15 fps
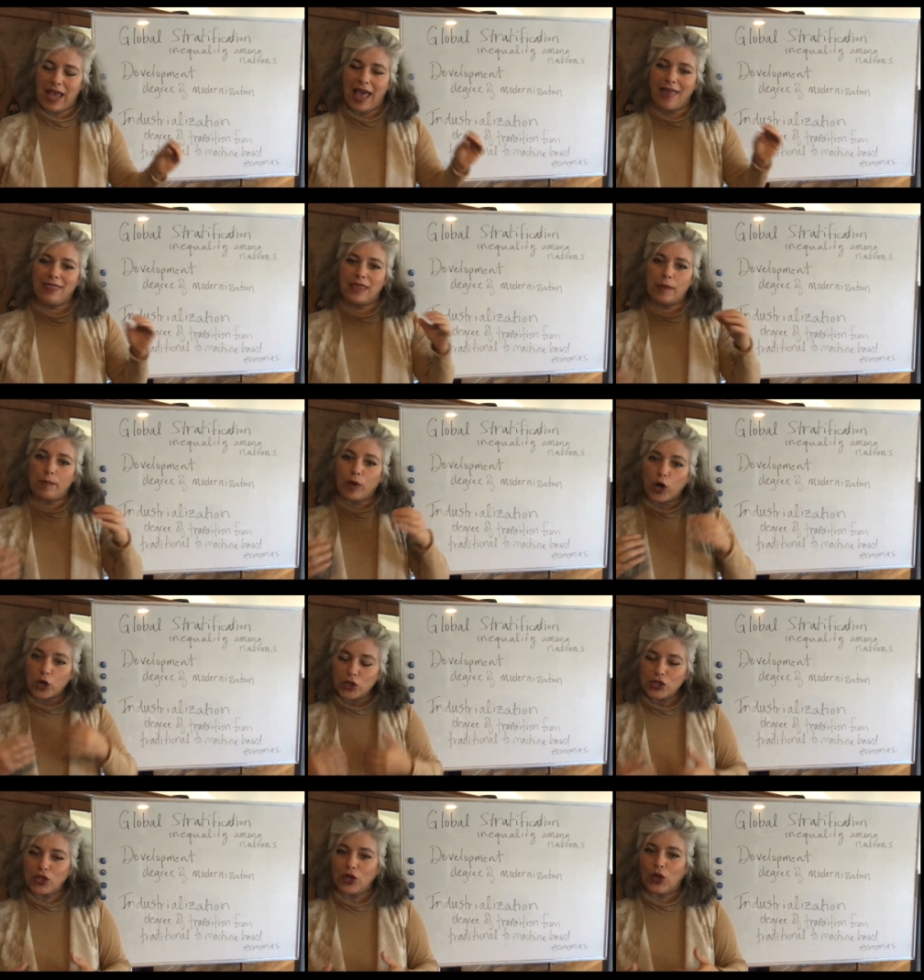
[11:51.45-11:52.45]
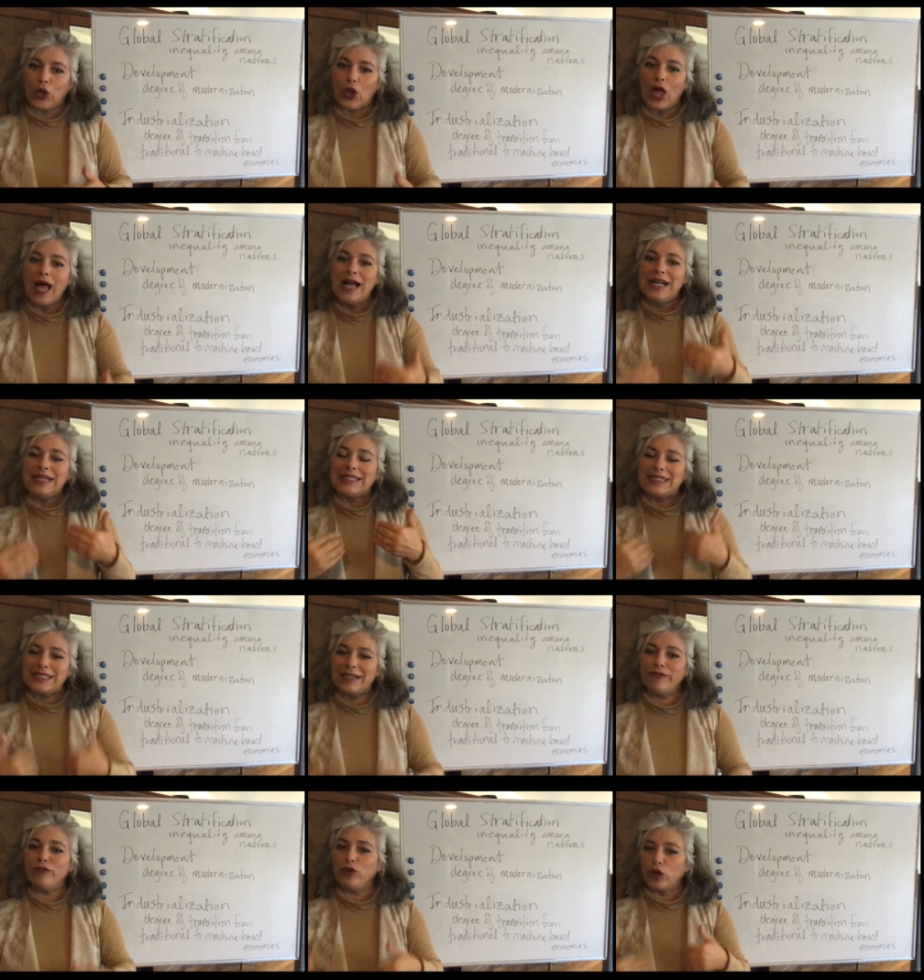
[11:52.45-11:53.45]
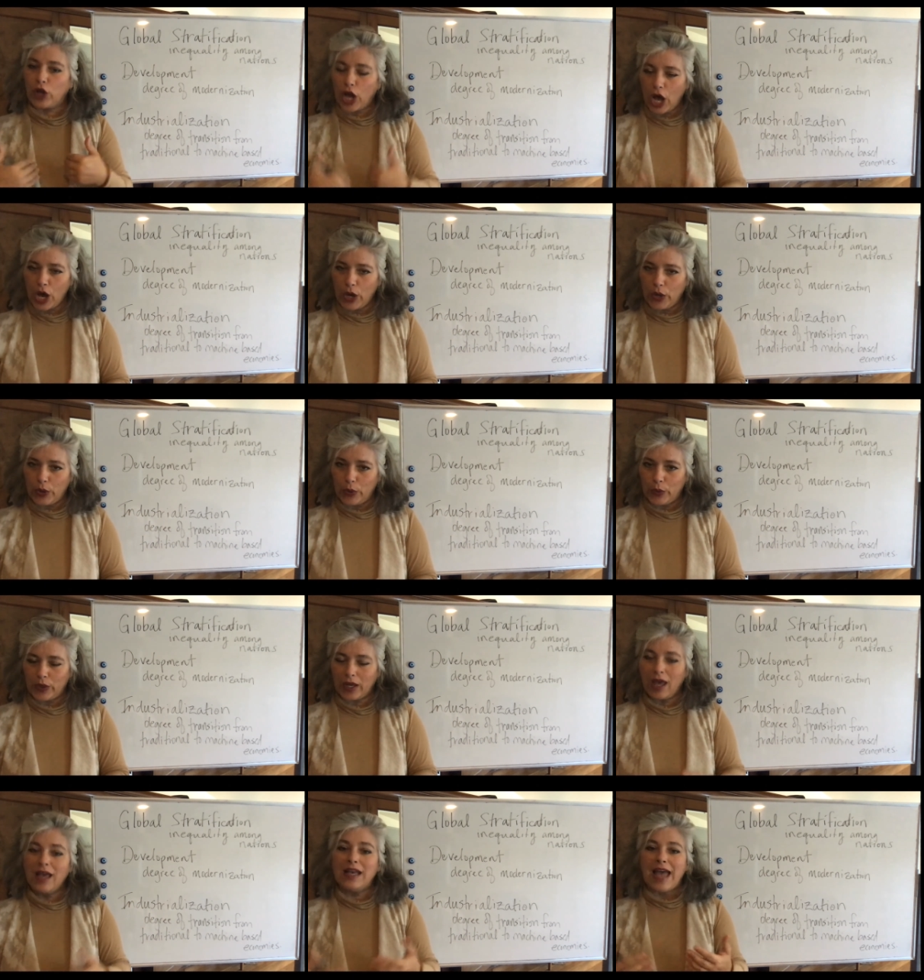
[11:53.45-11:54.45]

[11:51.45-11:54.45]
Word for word: and the personal civil code